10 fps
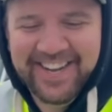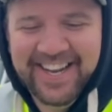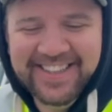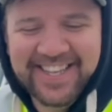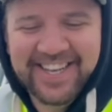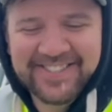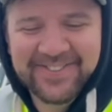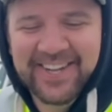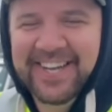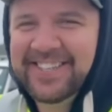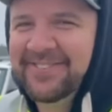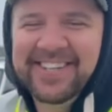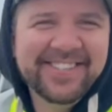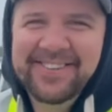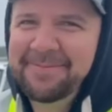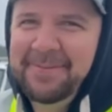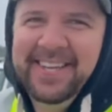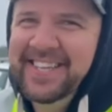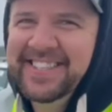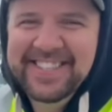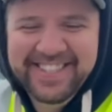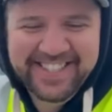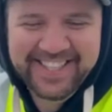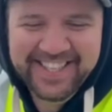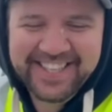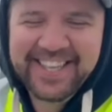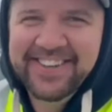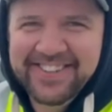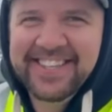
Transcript: 8,100. Mexico's pissed. That was